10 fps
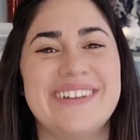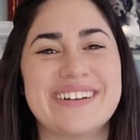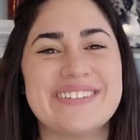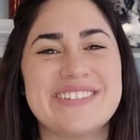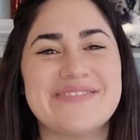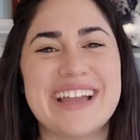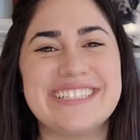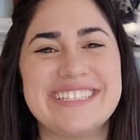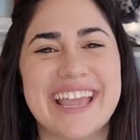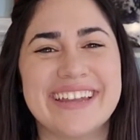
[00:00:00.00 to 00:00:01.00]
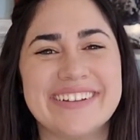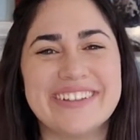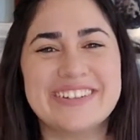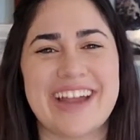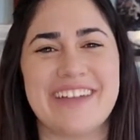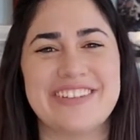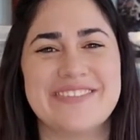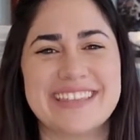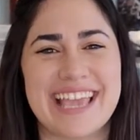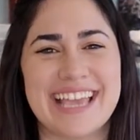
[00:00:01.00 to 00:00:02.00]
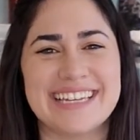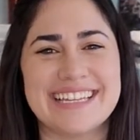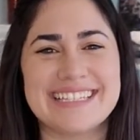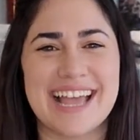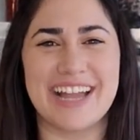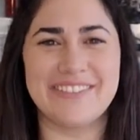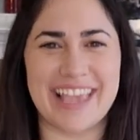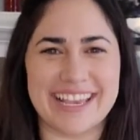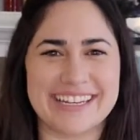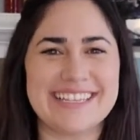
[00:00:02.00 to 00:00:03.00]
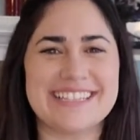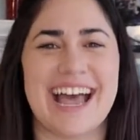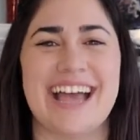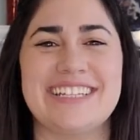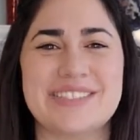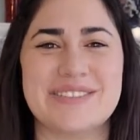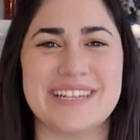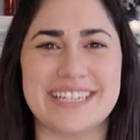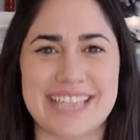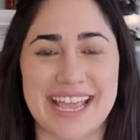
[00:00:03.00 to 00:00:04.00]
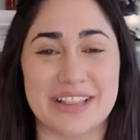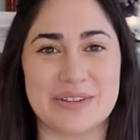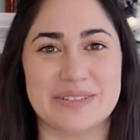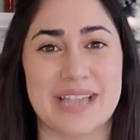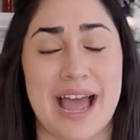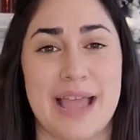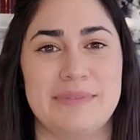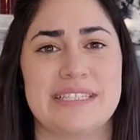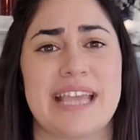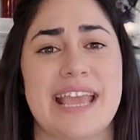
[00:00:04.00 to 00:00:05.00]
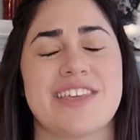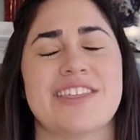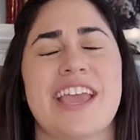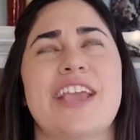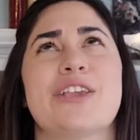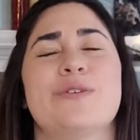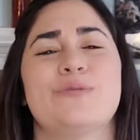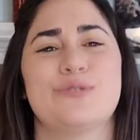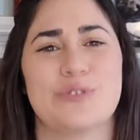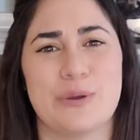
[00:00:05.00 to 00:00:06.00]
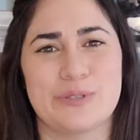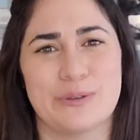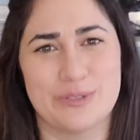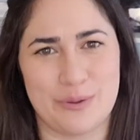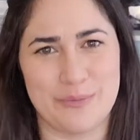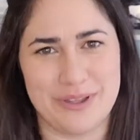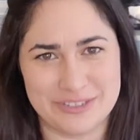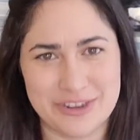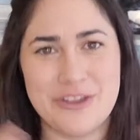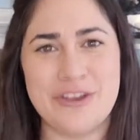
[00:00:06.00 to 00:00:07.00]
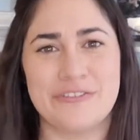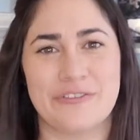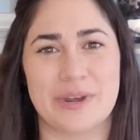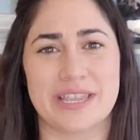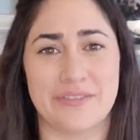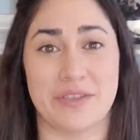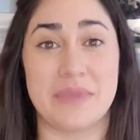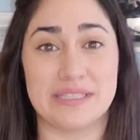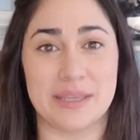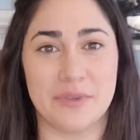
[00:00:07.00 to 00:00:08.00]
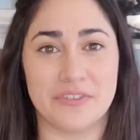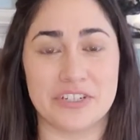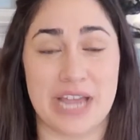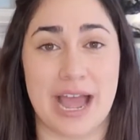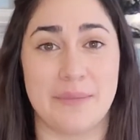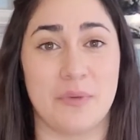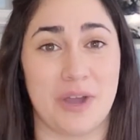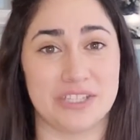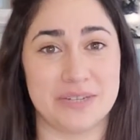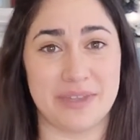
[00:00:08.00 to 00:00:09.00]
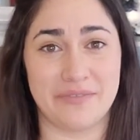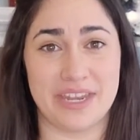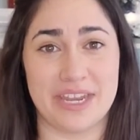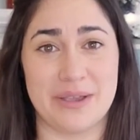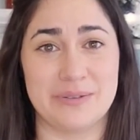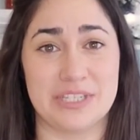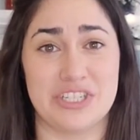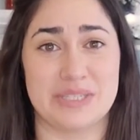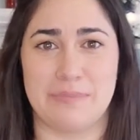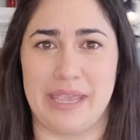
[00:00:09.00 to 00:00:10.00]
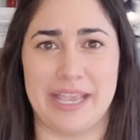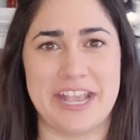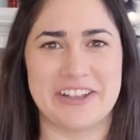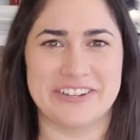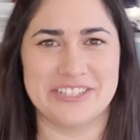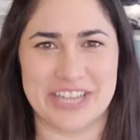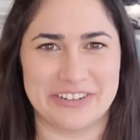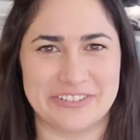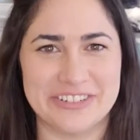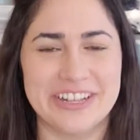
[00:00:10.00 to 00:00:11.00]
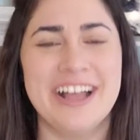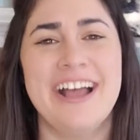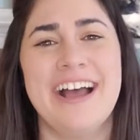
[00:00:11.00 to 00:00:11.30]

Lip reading: Welcome to my channel, Crafting with Candace. I'm Candace. I just wanted to take a little time to say thank you so much for giving me some of your time and watching my videos and just being here in general.